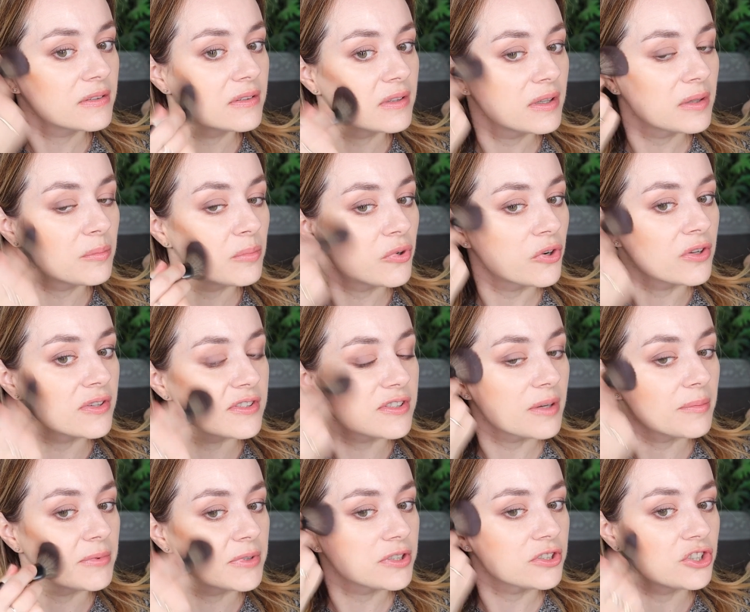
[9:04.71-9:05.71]
and bronze
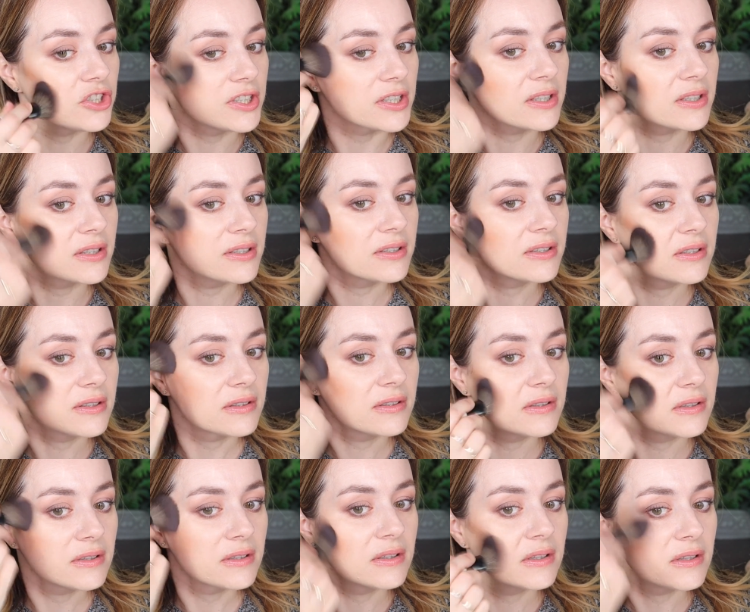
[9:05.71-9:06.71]
up the cheek.
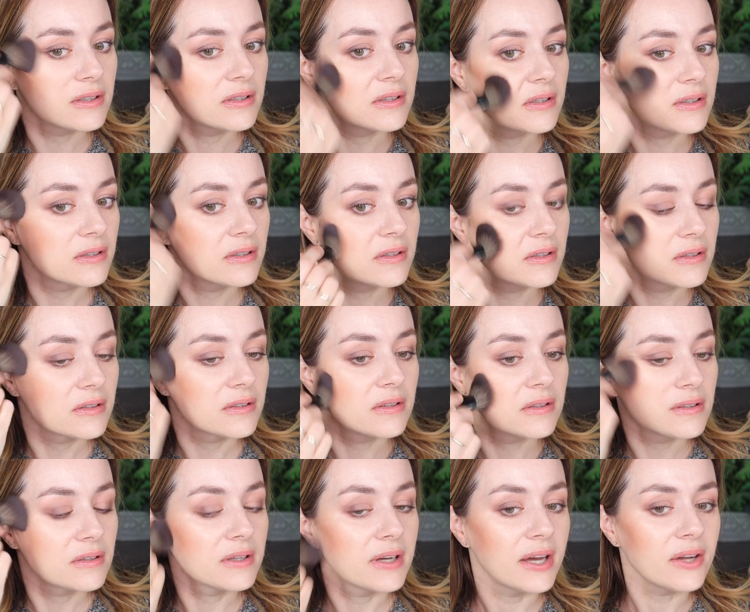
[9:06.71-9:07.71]

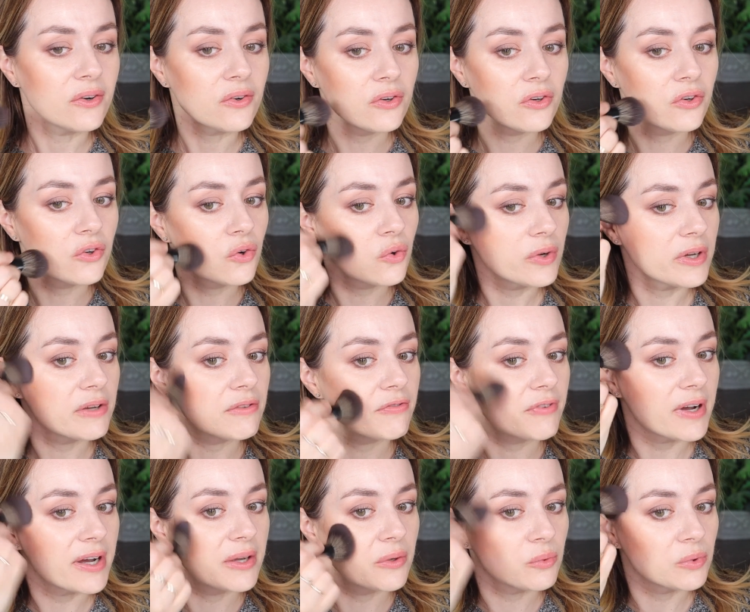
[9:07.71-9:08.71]
I don't know if
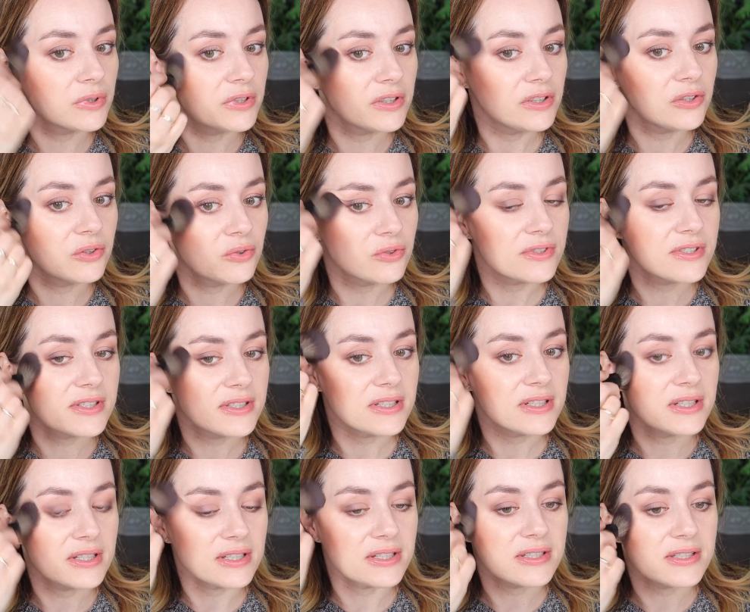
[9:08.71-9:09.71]
I would use
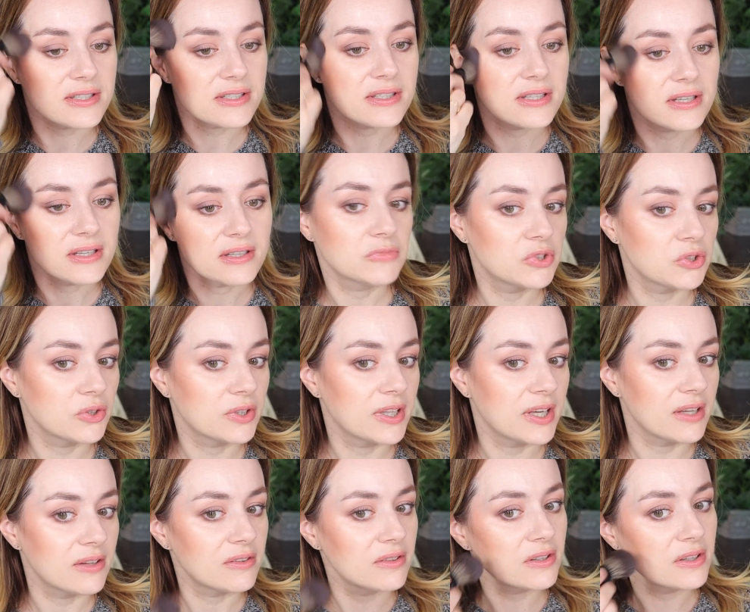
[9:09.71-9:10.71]
this
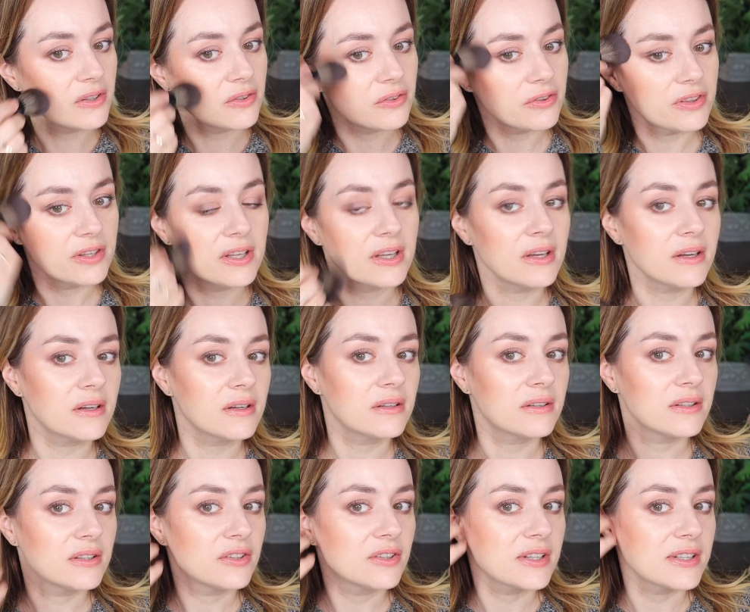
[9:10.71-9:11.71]
together, you think?
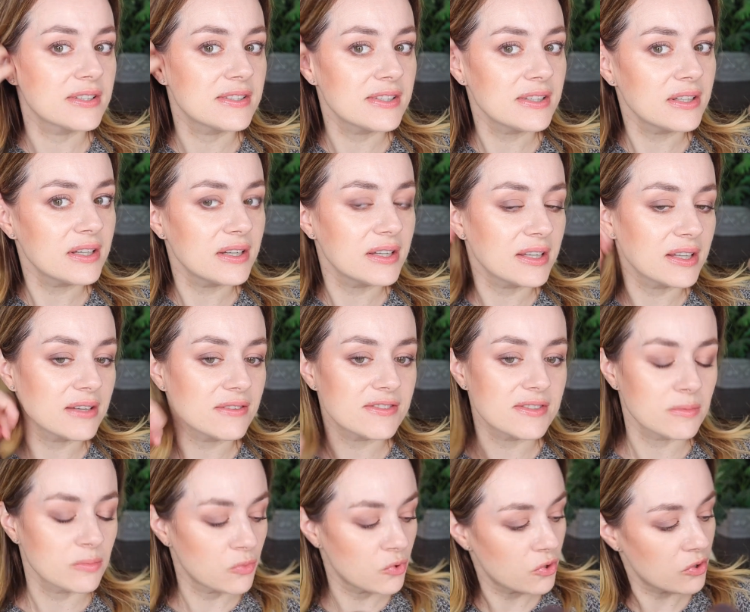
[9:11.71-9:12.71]
You can see that it gives
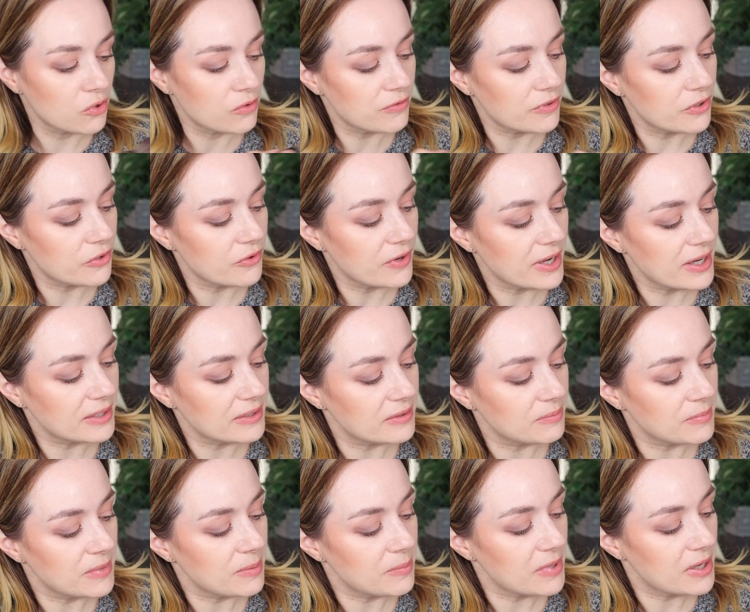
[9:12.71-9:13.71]
you more of a red.
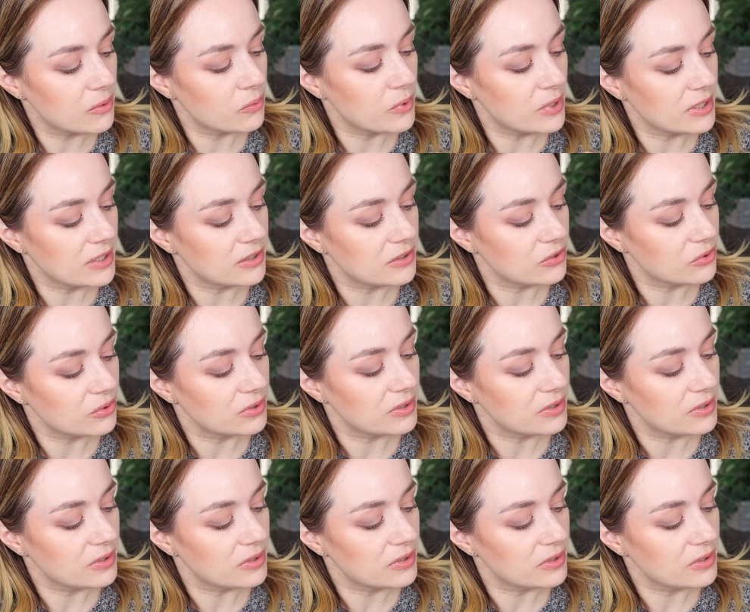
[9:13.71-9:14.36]
Maybe I went into